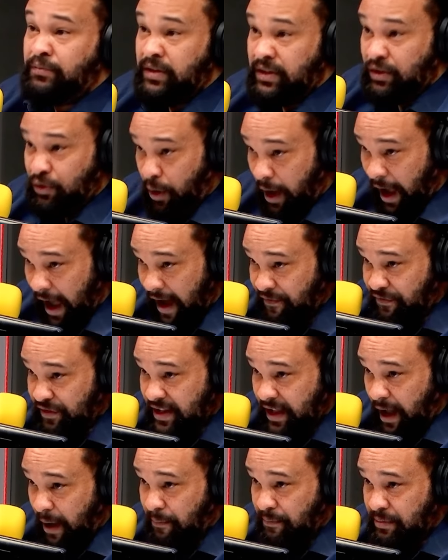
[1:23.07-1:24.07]
You have the
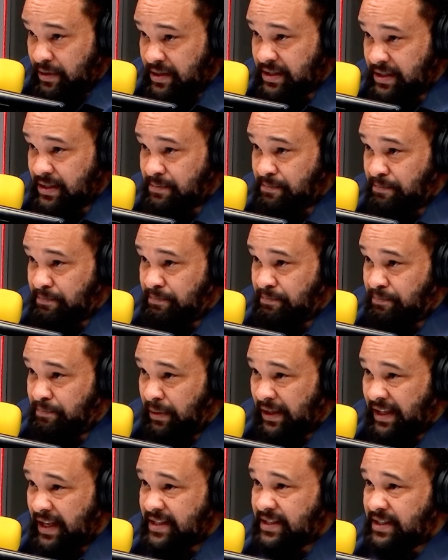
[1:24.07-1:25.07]
numbers,
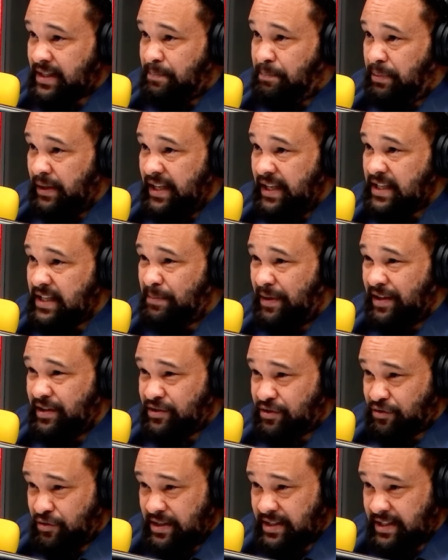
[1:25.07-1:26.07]
but does the police
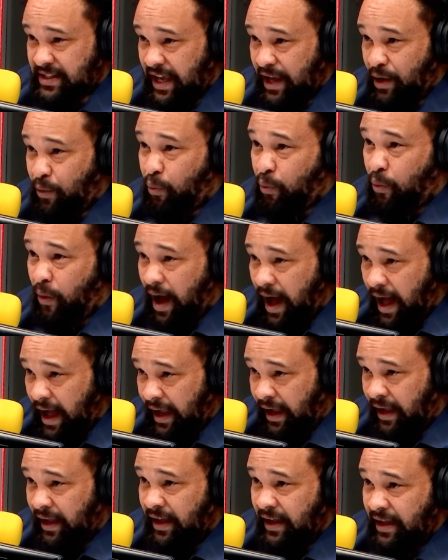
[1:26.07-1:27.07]
ministry say
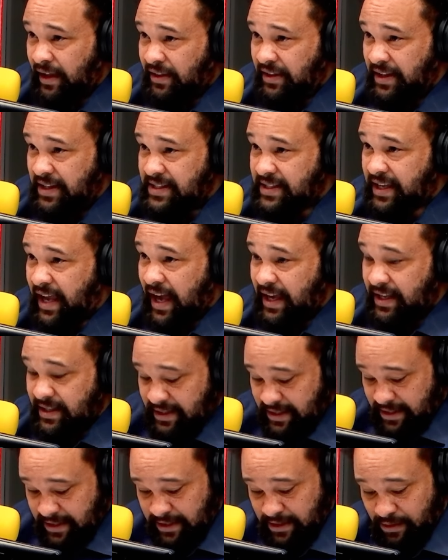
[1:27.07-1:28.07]
why these
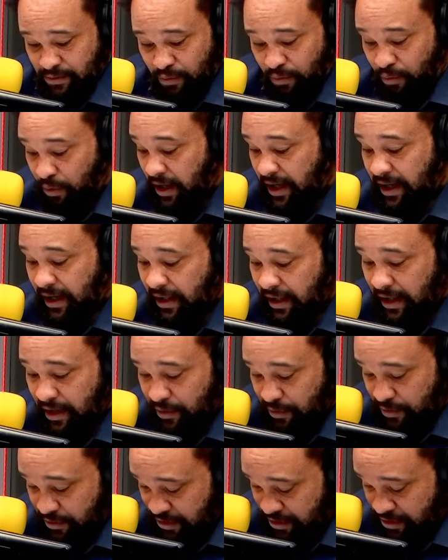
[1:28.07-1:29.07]
cases were
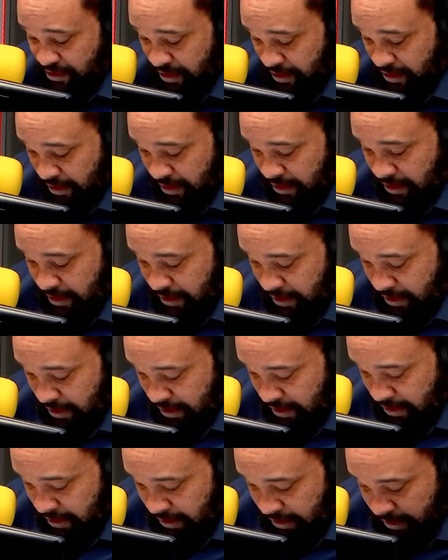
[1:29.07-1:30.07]
closed
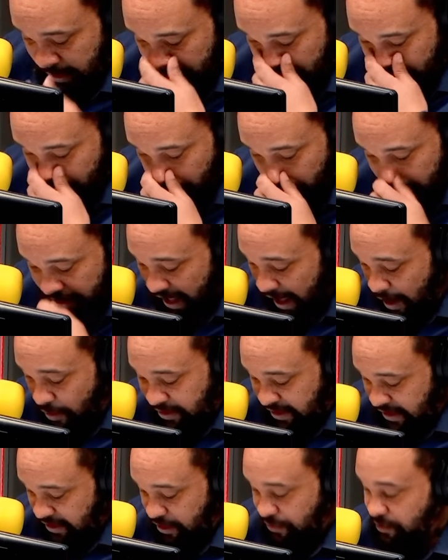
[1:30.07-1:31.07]

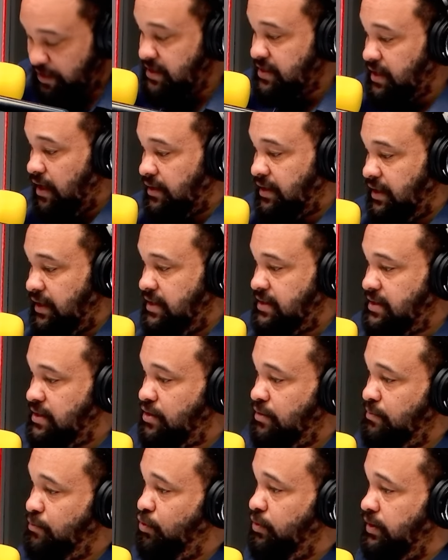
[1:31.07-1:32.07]
without any good result? Lisa,
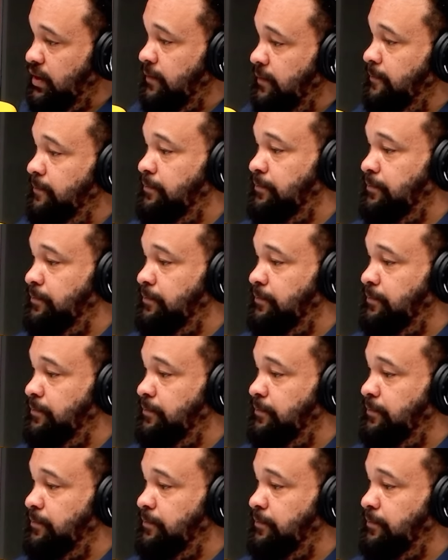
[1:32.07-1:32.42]
good morning.